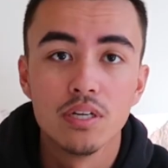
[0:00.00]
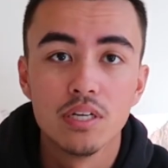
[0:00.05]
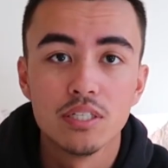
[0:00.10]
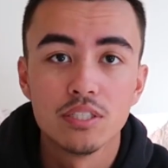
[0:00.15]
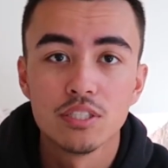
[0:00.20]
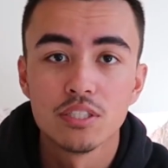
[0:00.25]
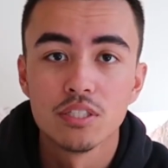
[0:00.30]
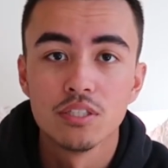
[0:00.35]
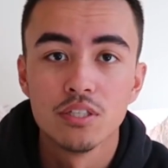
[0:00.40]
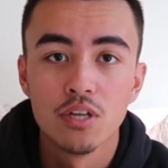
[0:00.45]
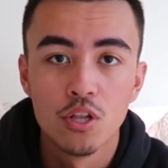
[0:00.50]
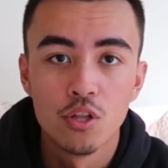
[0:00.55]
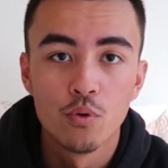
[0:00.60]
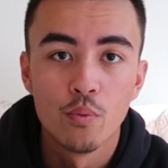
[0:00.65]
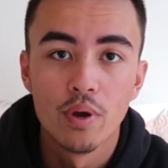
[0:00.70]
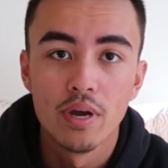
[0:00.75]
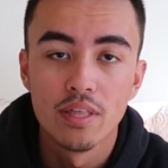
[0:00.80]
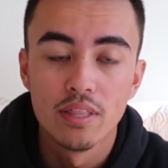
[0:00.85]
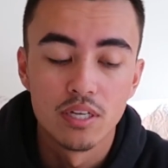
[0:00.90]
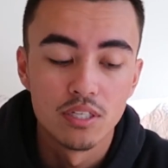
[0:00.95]
it's just another
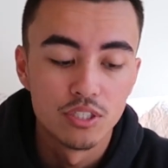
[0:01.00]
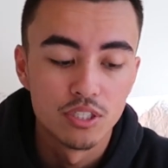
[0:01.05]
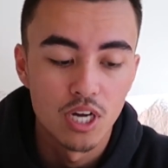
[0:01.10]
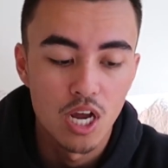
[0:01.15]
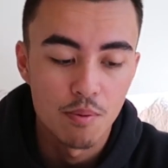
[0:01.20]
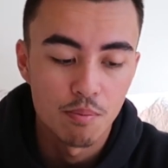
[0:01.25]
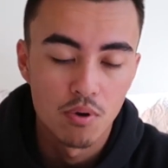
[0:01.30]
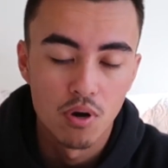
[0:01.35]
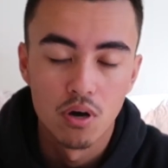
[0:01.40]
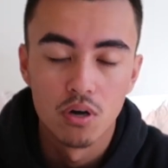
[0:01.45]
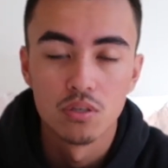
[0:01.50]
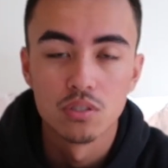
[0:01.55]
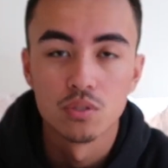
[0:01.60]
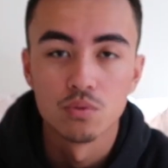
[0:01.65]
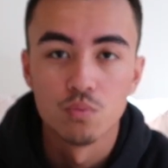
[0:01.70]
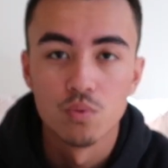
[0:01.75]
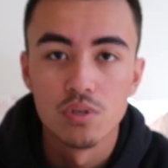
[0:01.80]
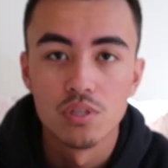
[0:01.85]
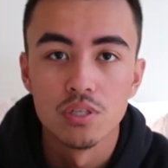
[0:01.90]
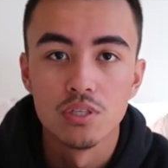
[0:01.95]
way that Shop Carl's
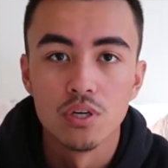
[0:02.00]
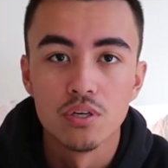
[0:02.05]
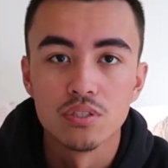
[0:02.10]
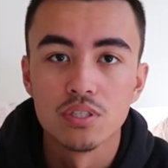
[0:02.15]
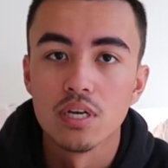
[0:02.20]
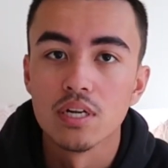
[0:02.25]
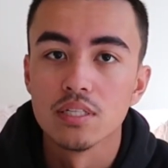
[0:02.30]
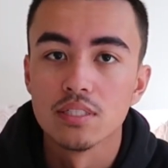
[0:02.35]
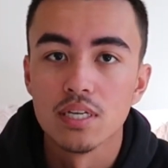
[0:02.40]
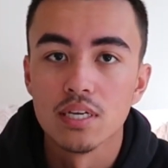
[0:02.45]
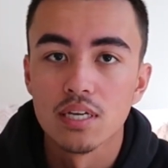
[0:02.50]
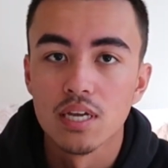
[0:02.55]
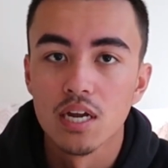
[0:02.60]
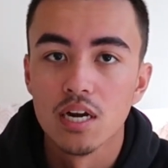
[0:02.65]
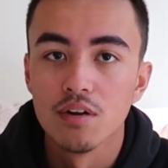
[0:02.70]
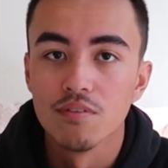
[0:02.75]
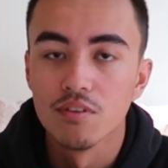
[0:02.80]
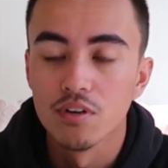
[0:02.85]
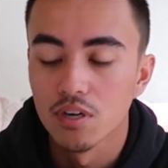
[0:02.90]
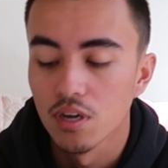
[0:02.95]
really knows how to take
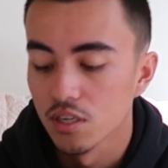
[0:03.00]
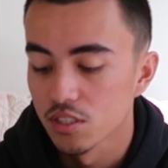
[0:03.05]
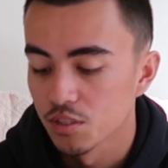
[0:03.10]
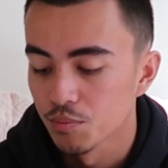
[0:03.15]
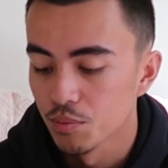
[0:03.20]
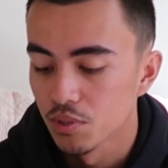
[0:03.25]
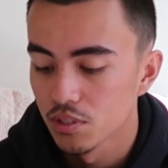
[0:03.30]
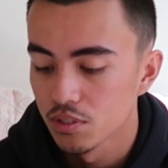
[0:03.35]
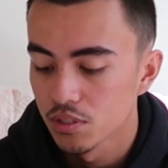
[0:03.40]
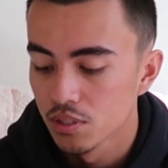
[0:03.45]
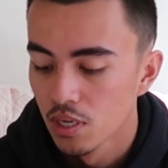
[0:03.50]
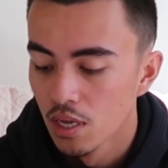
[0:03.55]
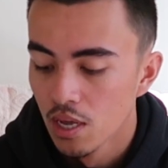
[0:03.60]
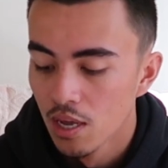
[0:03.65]
care of their customers